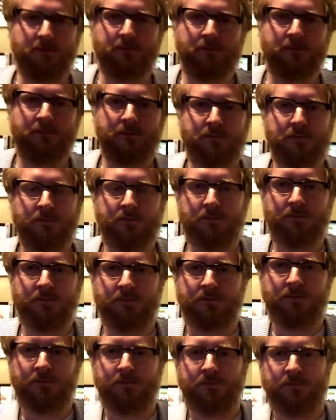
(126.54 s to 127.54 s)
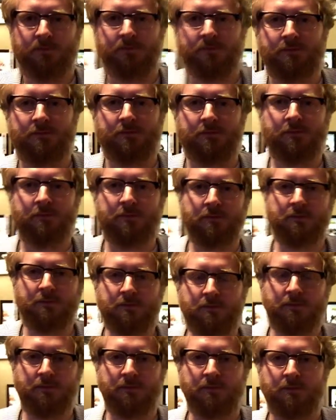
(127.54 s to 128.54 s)

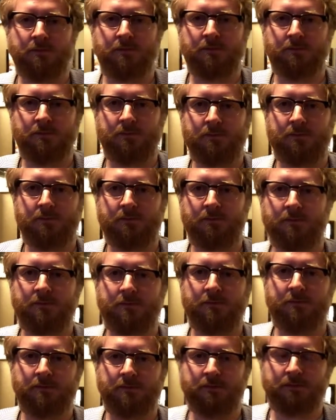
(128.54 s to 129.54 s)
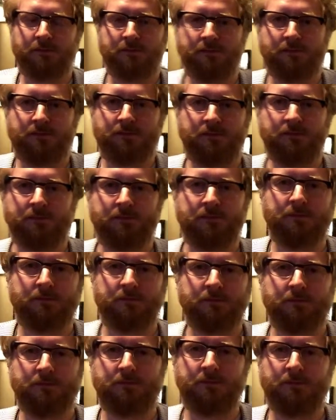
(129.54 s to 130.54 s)

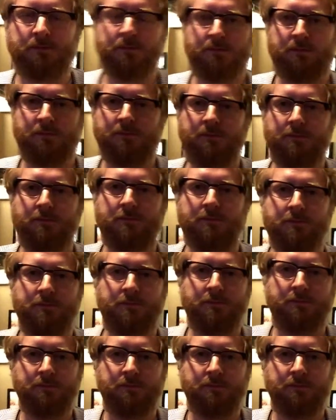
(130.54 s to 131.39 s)
(not speaking)